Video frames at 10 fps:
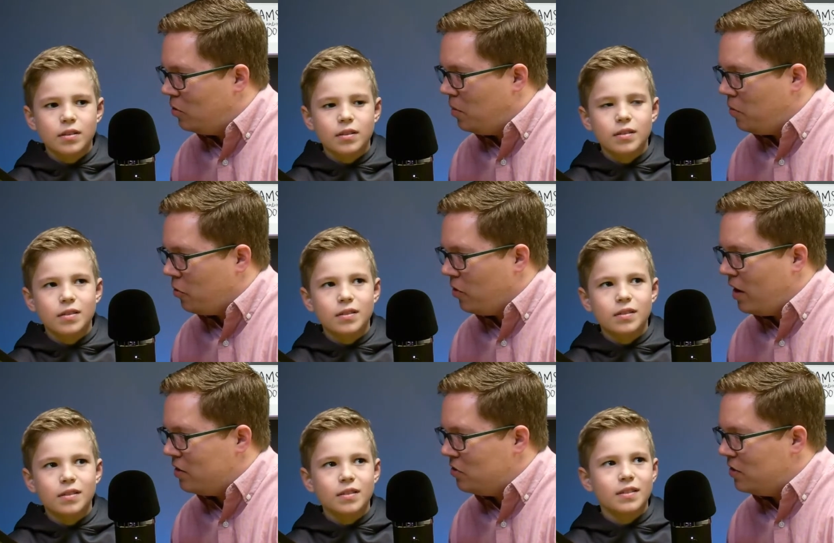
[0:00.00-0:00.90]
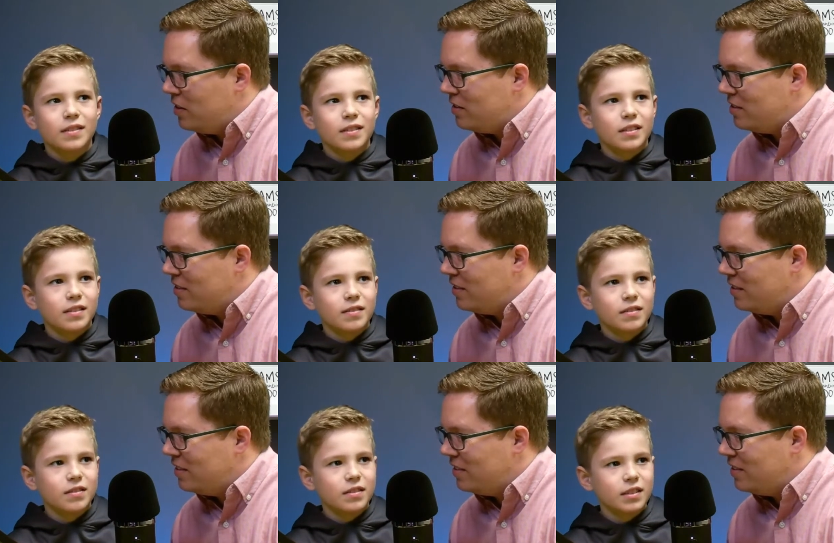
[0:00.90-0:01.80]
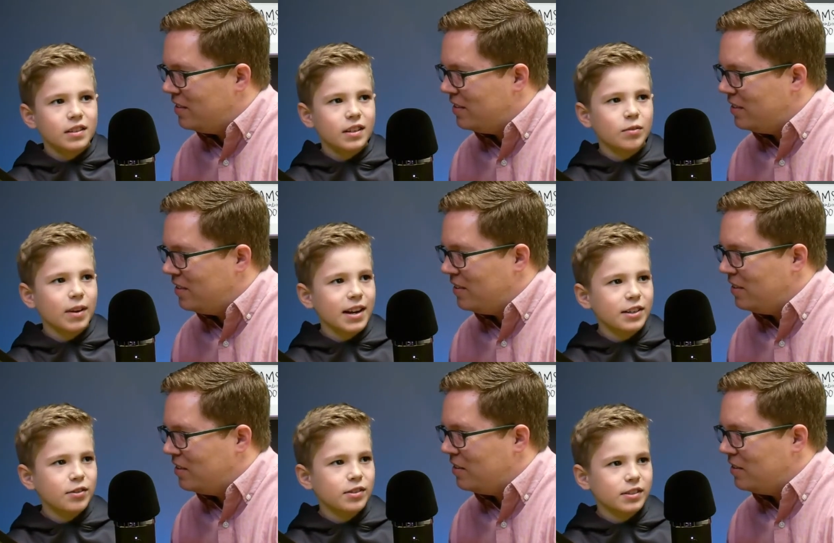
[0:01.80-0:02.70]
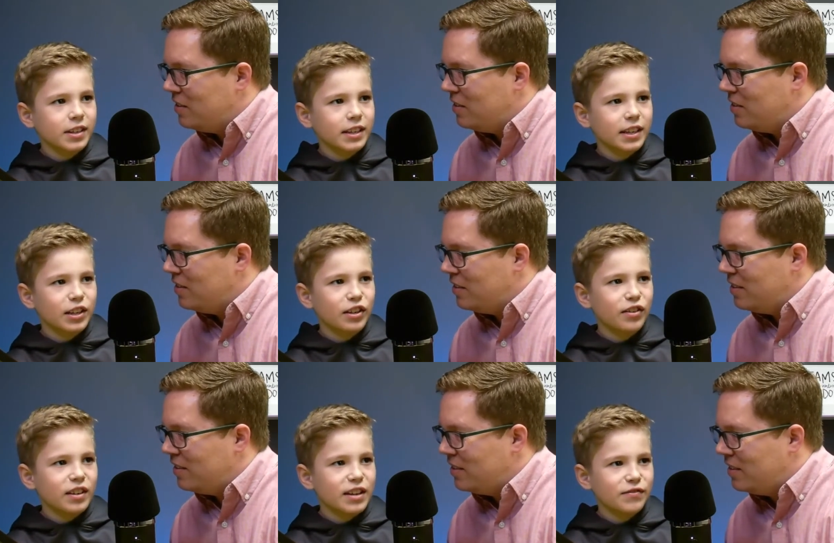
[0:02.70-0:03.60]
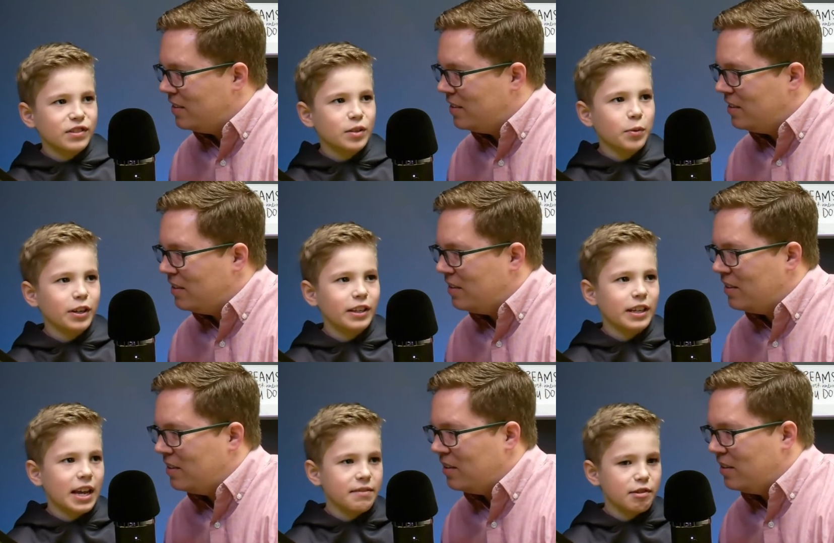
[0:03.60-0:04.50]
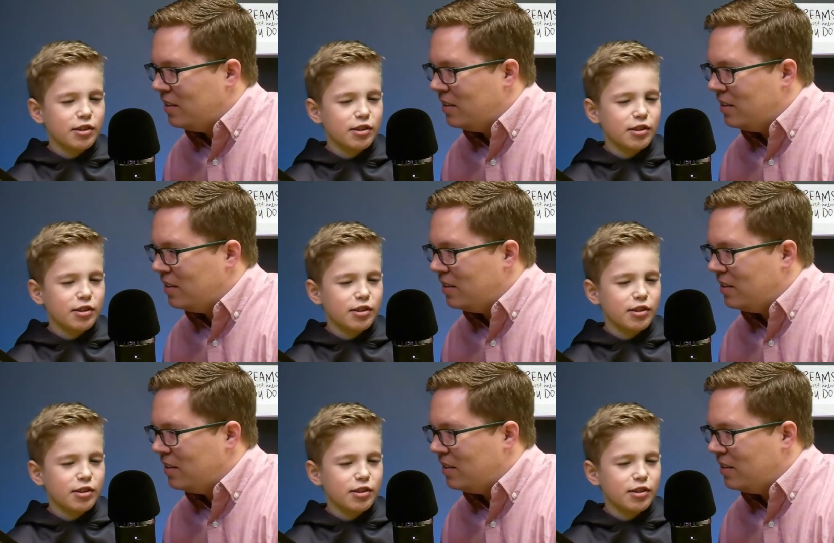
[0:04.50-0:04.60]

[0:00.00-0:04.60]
Speaker 1: don't remember what gratitude is?
Speaker 2: Yeah, gratitude is like if someone gave you